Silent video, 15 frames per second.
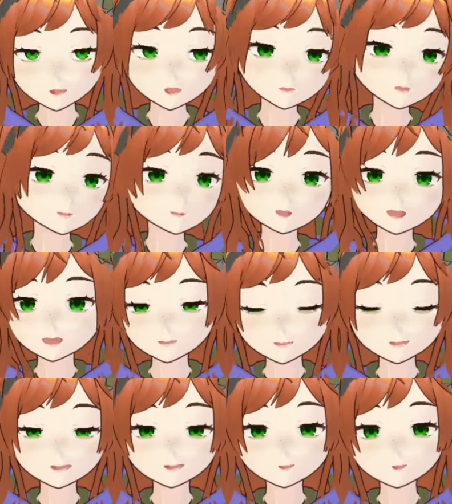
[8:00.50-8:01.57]
They're always
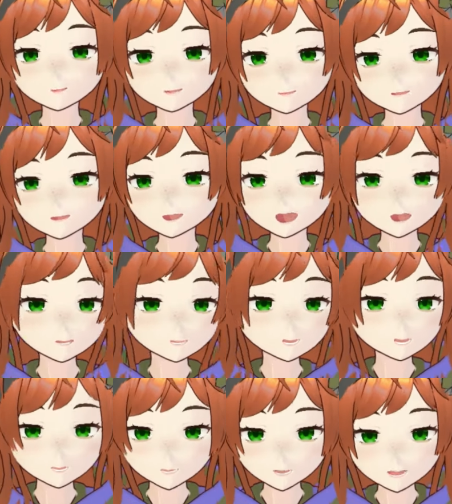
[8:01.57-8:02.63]
claiming that they're
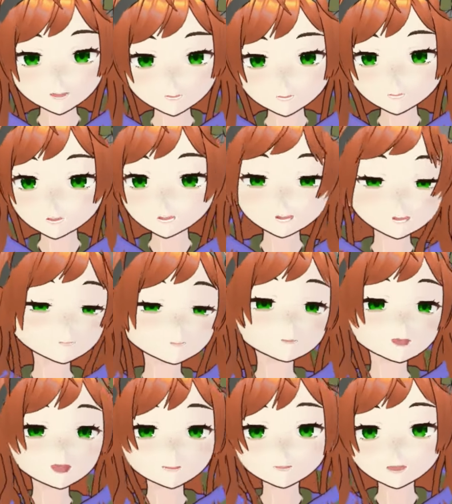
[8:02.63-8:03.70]
in danger, that they're
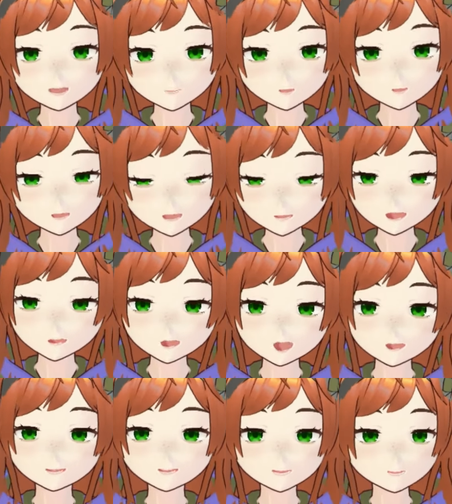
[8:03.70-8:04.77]
always claiming that their
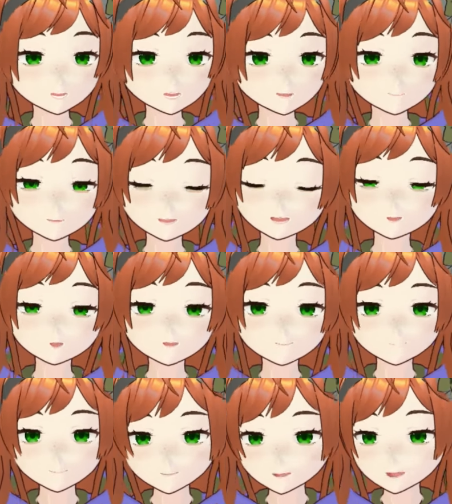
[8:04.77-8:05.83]
lives are in danger, they're
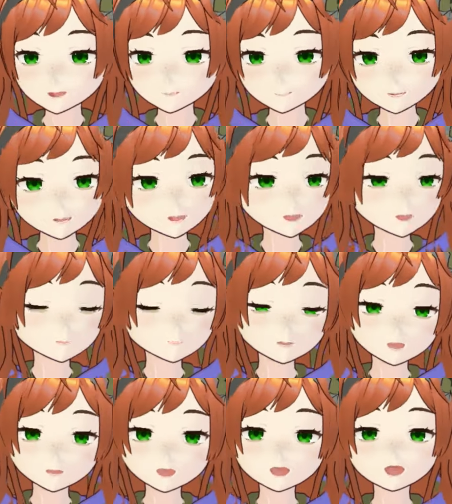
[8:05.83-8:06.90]
getting death threats,
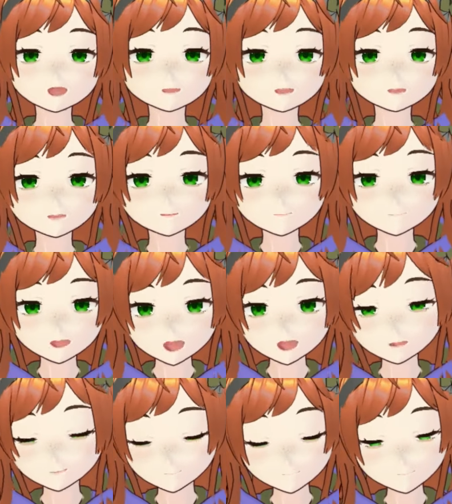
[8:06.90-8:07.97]
etc. But
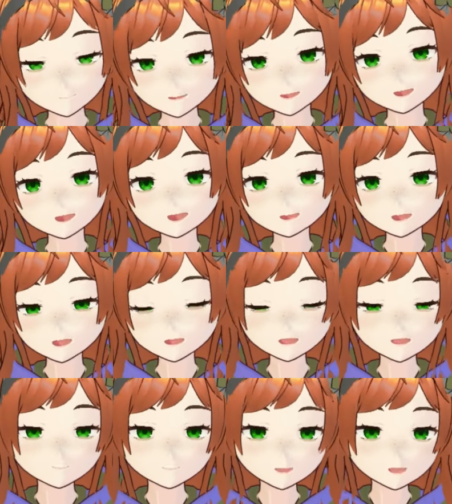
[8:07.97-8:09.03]
as
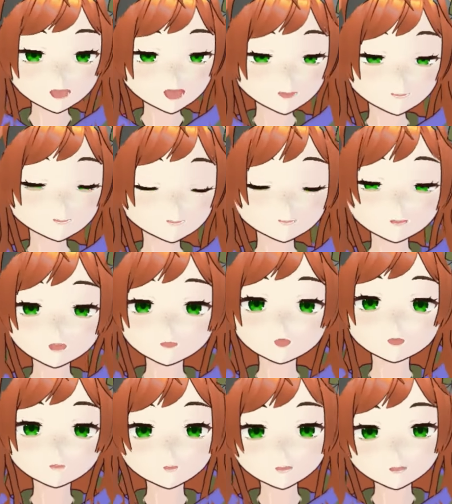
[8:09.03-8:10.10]
the as the iron
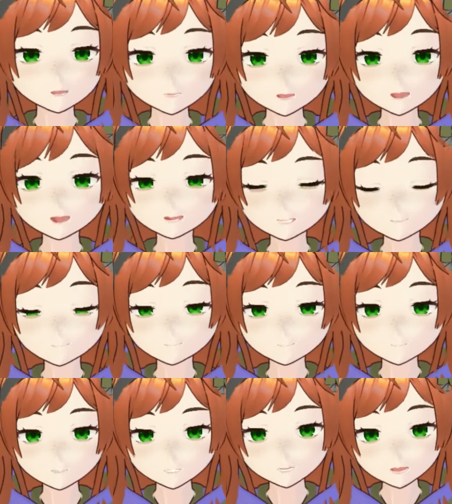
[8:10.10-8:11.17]
law of woke projection
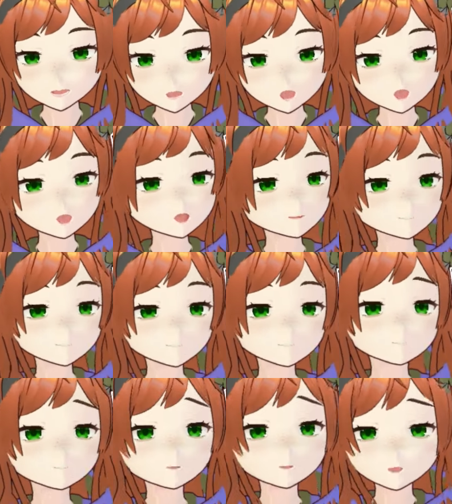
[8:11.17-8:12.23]
shows,
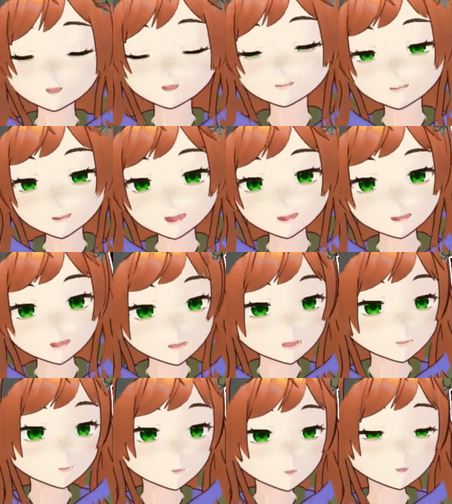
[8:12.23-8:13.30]
whatever they tell
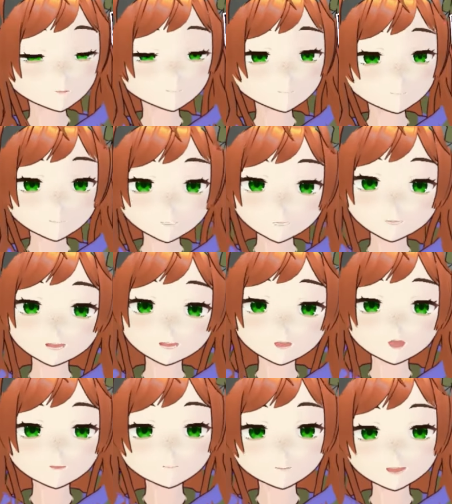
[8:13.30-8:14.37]
you they're you're
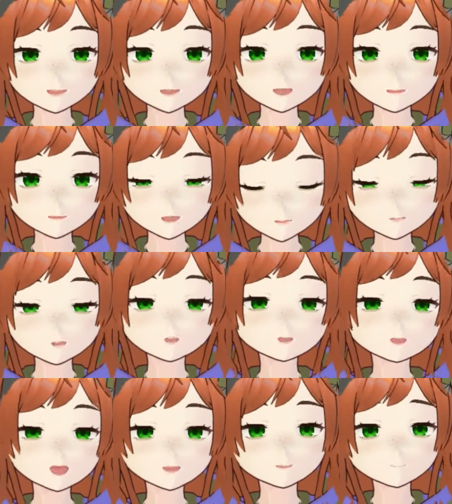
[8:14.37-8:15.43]
doing to them is
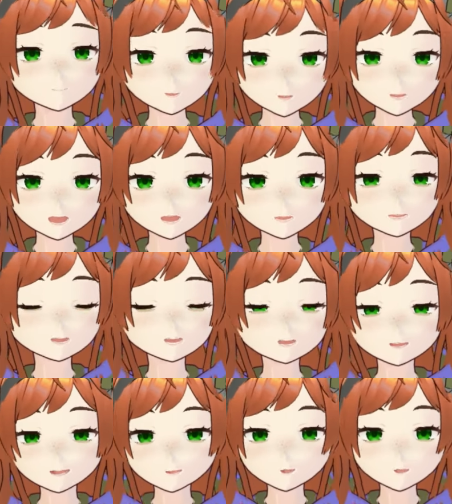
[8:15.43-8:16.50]
what they will do to
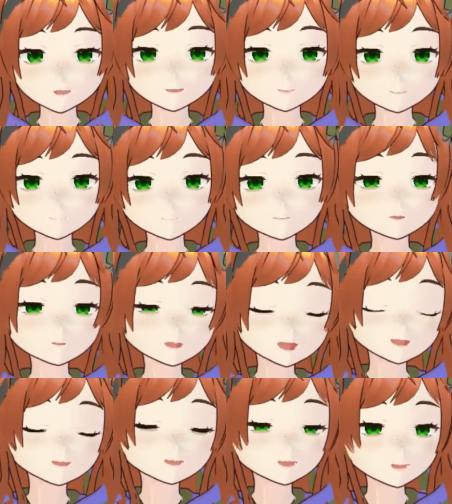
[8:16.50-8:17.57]
you. Whatever
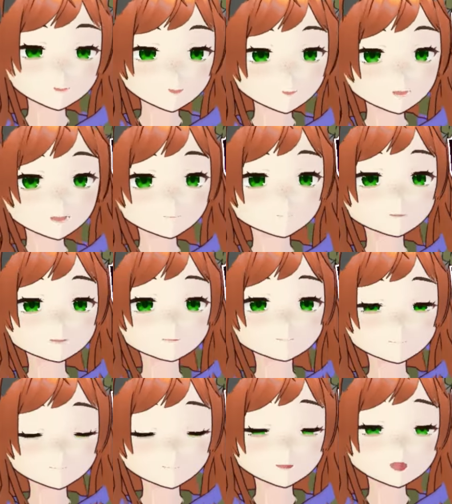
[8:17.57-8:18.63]
they claim
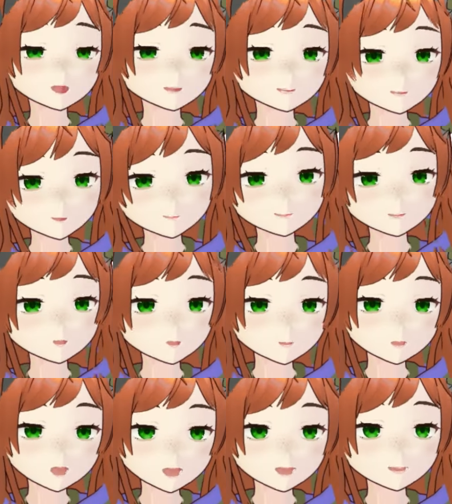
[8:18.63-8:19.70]
you are doing is
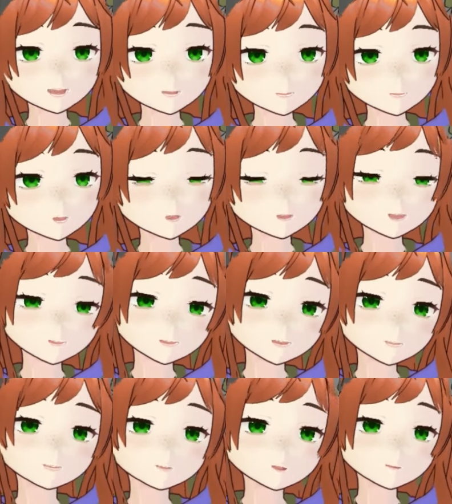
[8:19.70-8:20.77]
what they are willing to
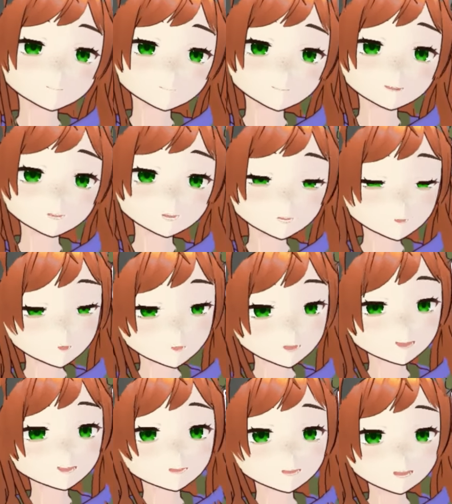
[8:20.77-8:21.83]
do. They're always
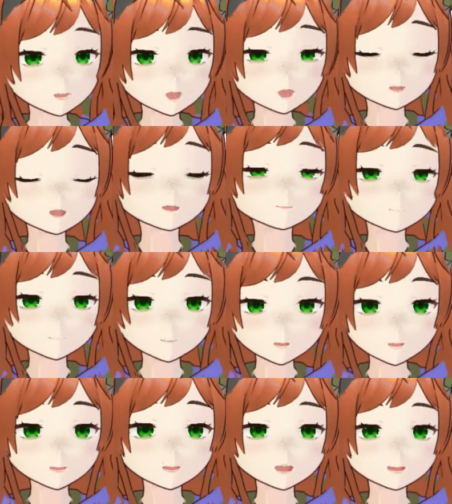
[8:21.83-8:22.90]
telling you what
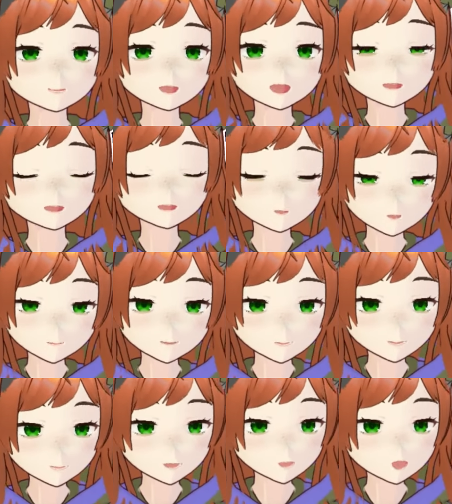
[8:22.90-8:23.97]
they're about when they
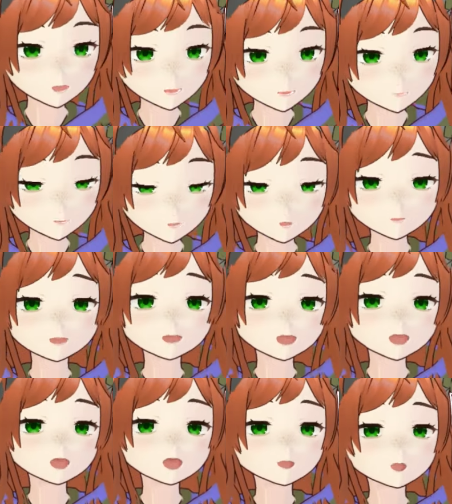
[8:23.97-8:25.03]
try to tell you what you're
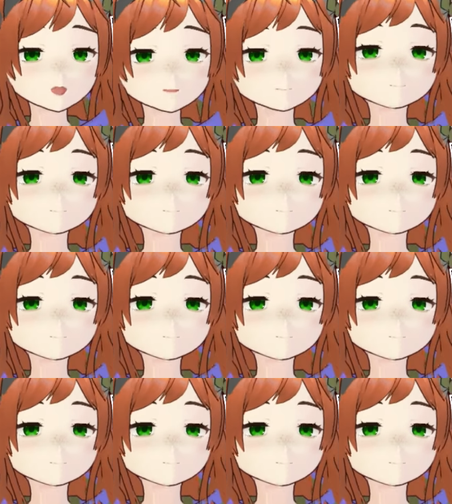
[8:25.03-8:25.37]
about.